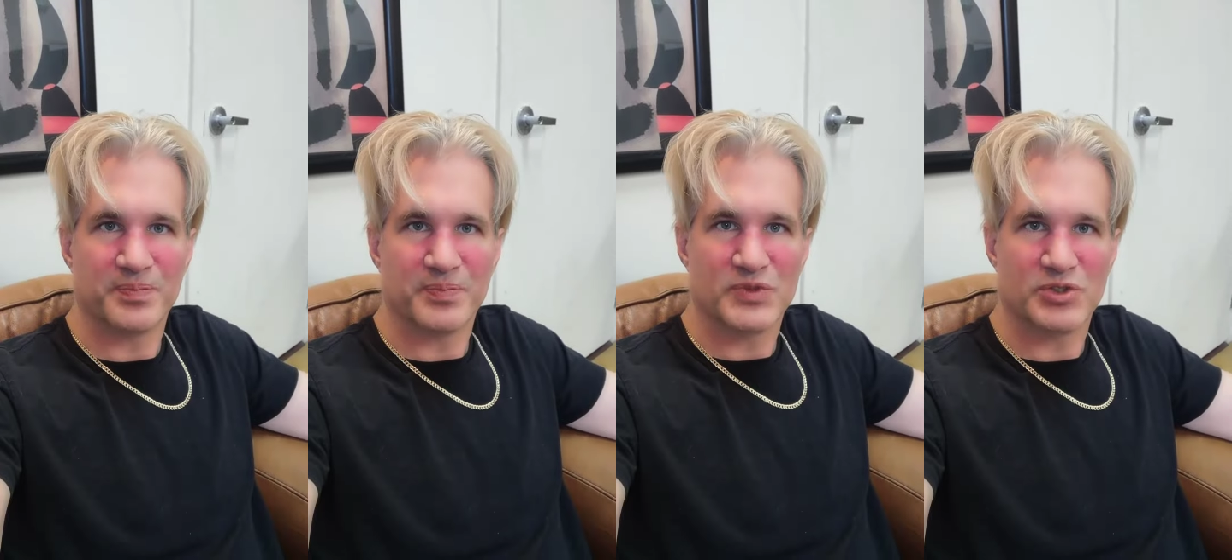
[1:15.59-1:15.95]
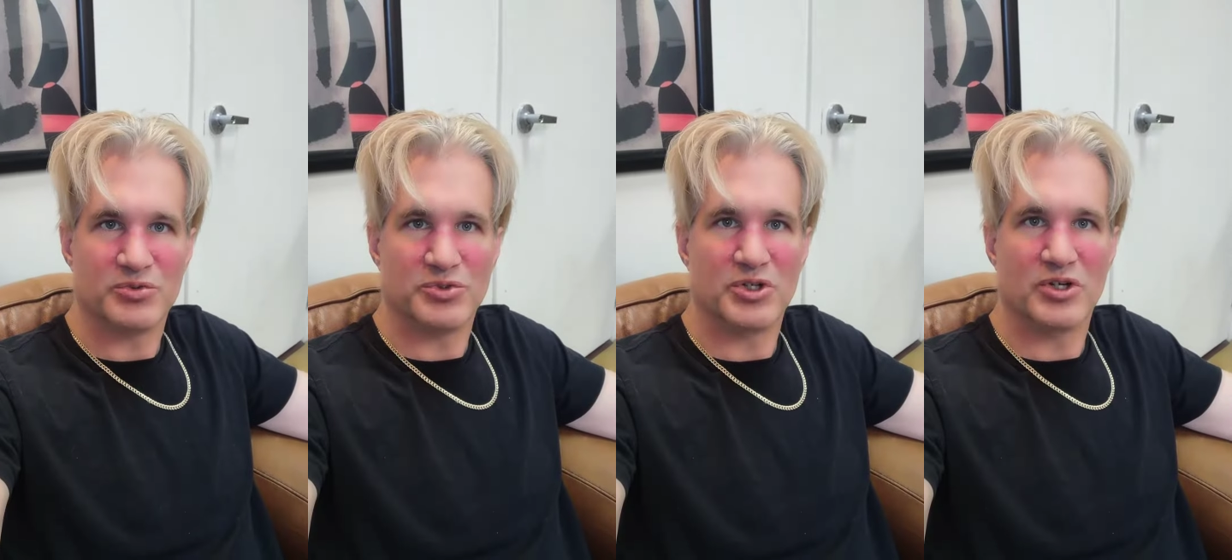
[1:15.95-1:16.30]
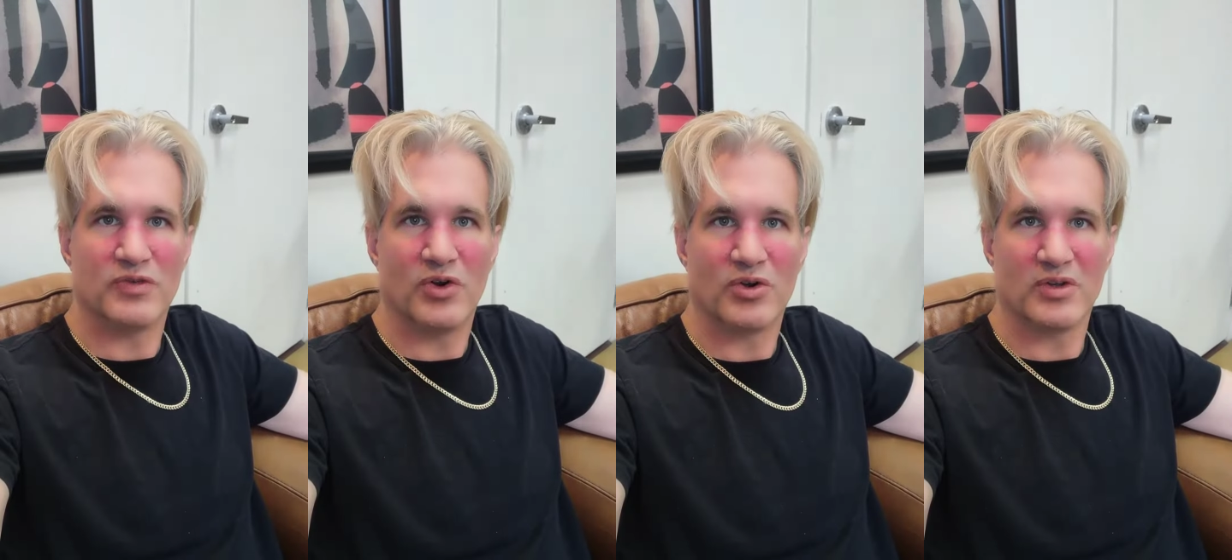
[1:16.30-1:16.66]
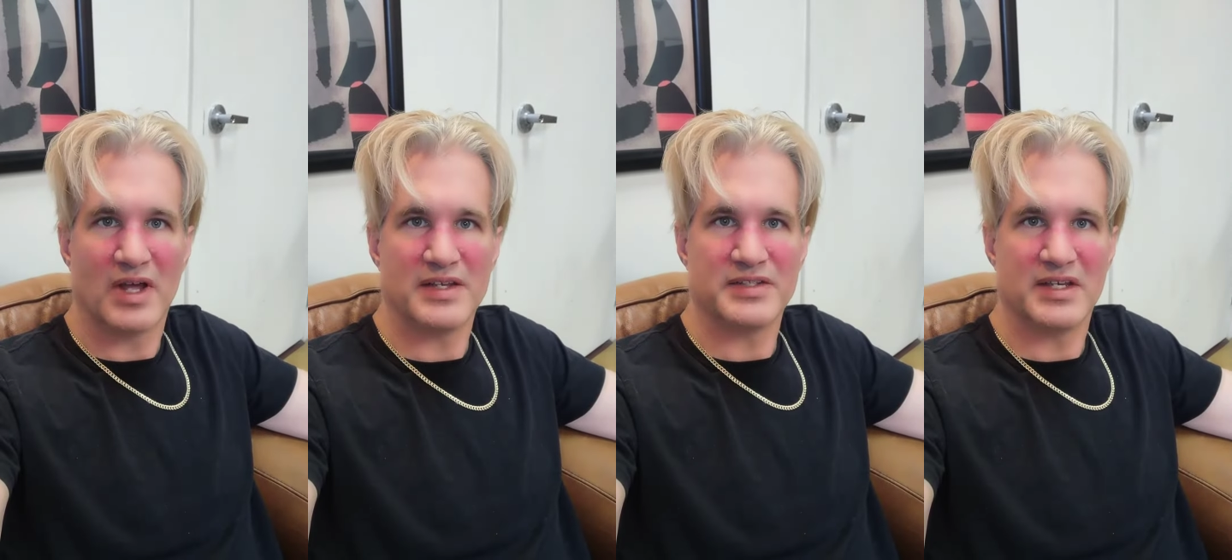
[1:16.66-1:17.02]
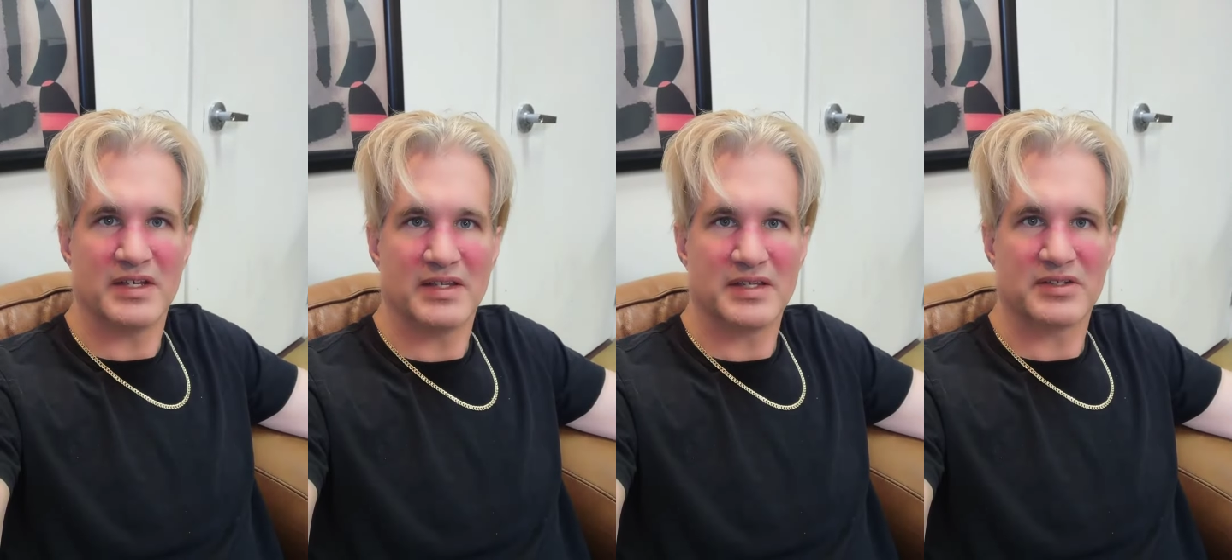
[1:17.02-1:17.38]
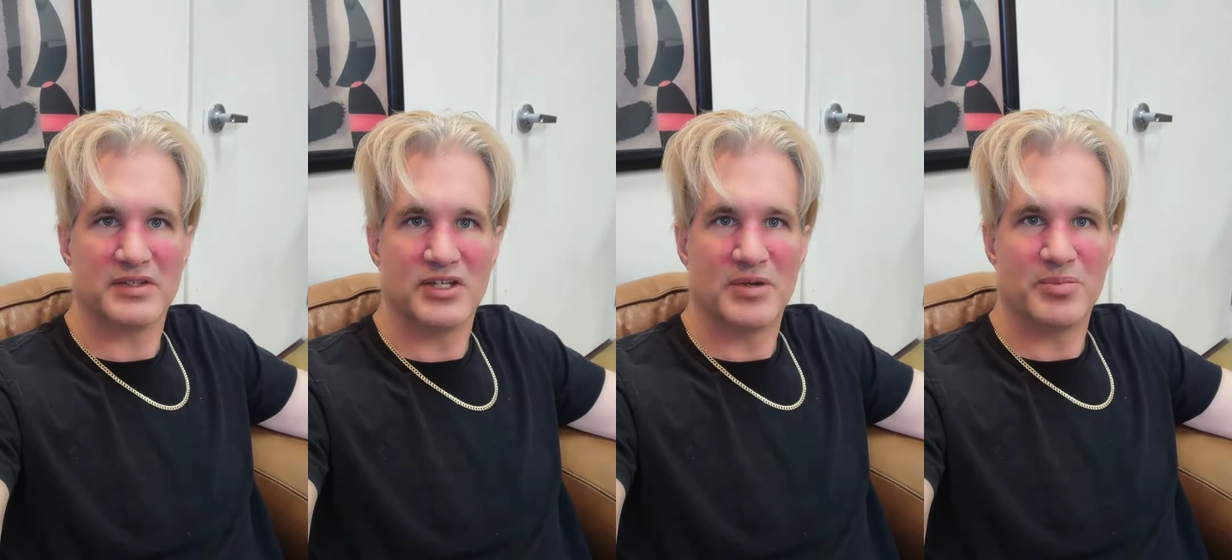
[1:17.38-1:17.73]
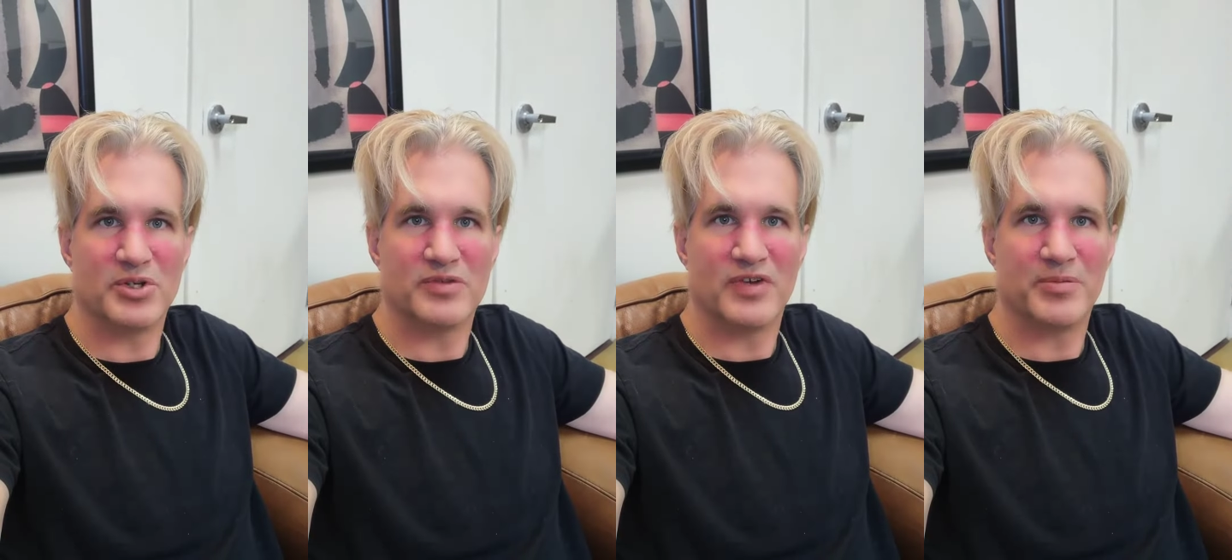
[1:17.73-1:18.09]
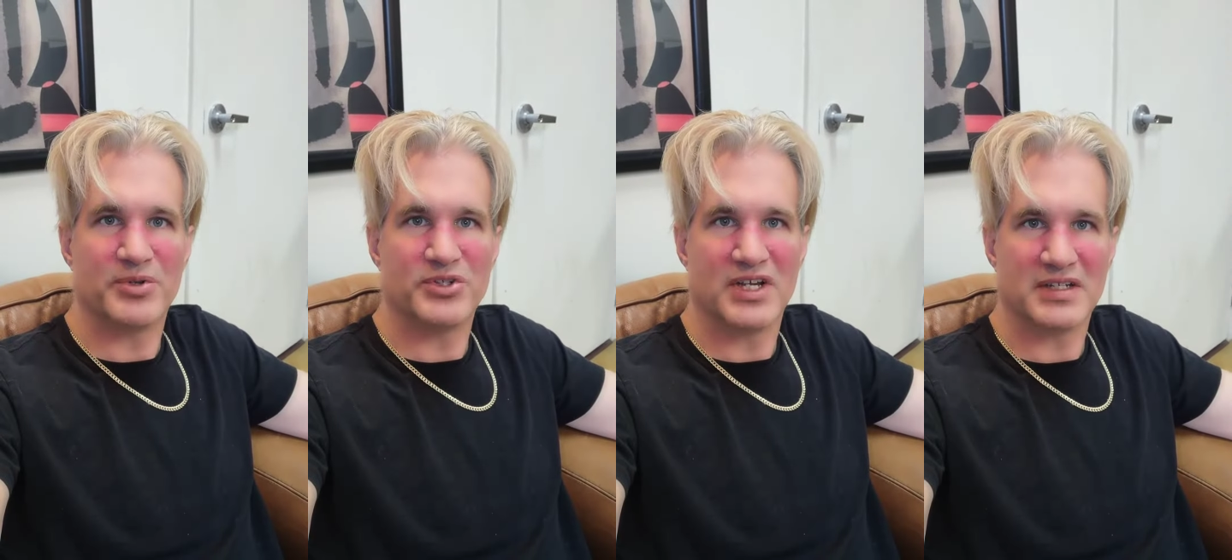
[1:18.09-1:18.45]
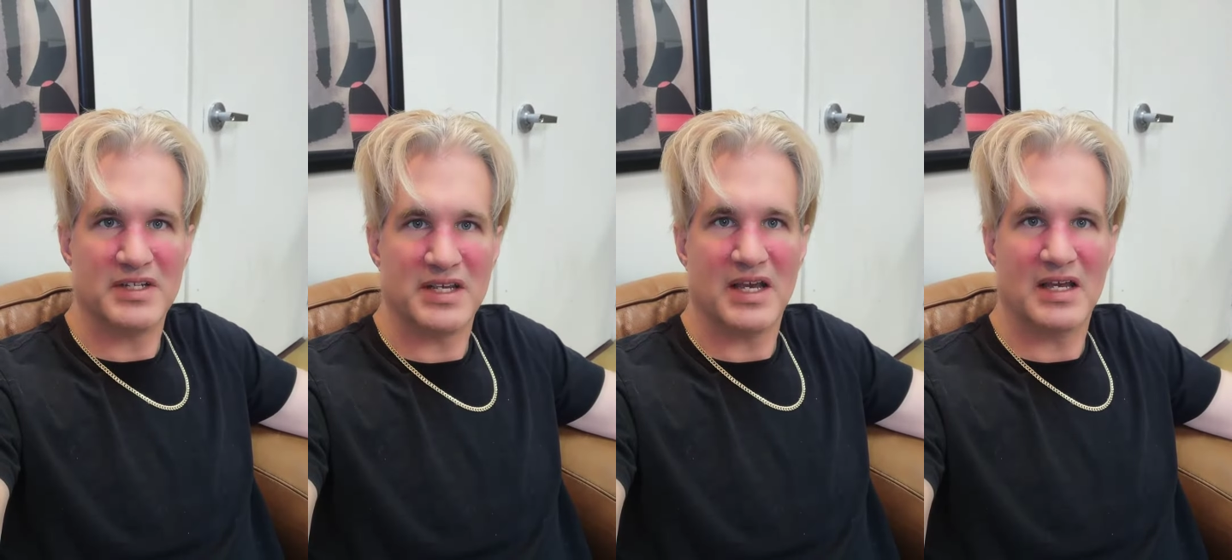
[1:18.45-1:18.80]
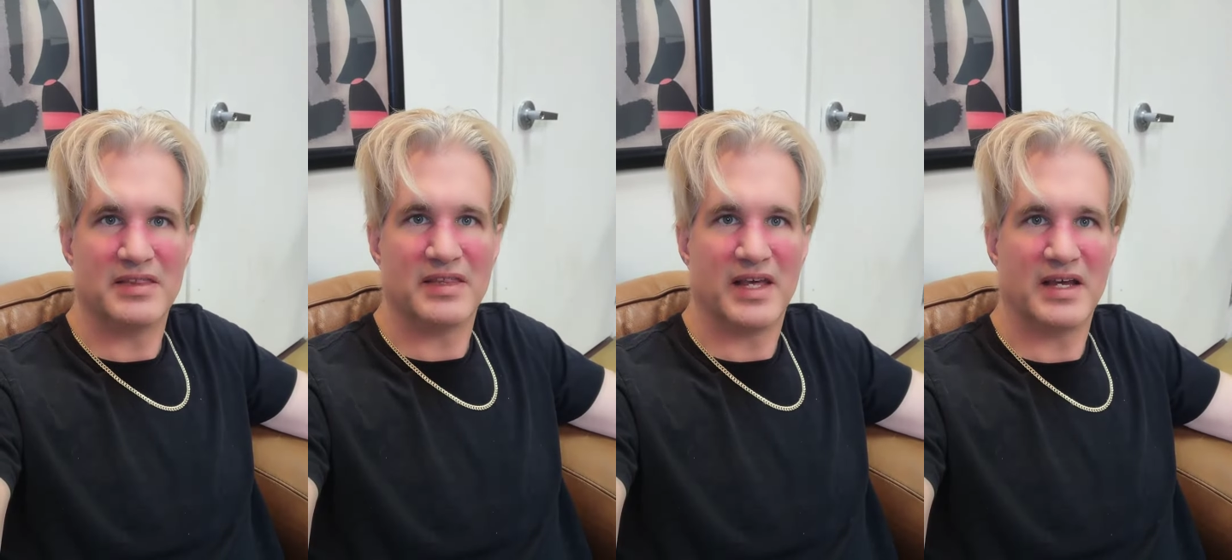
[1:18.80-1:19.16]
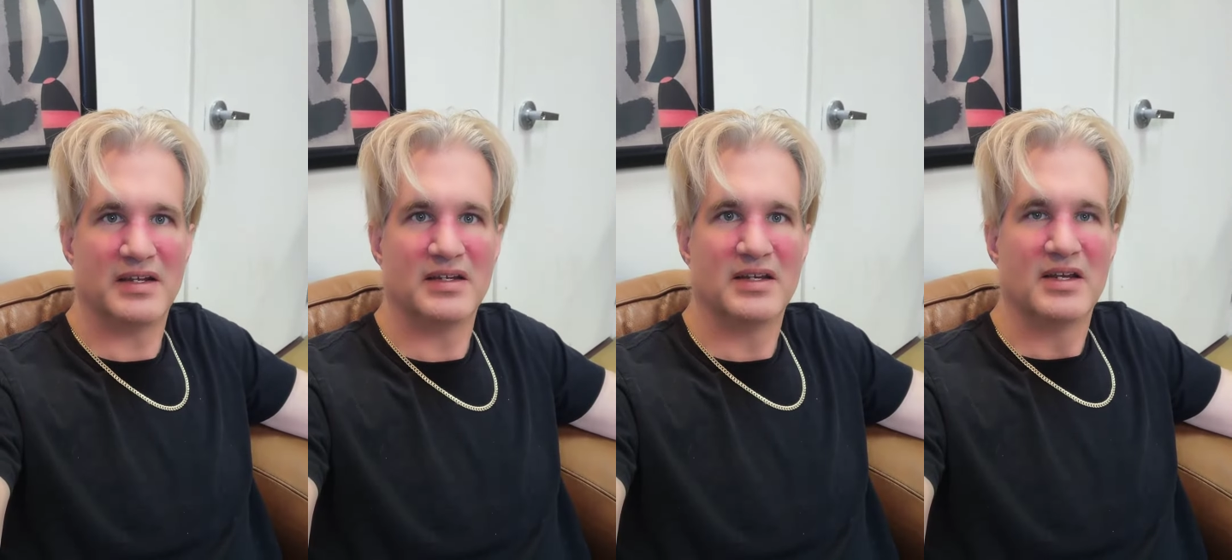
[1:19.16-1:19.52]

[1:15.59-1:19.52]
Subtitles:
So do your vocalizing. That's going to help you develop your technique. And then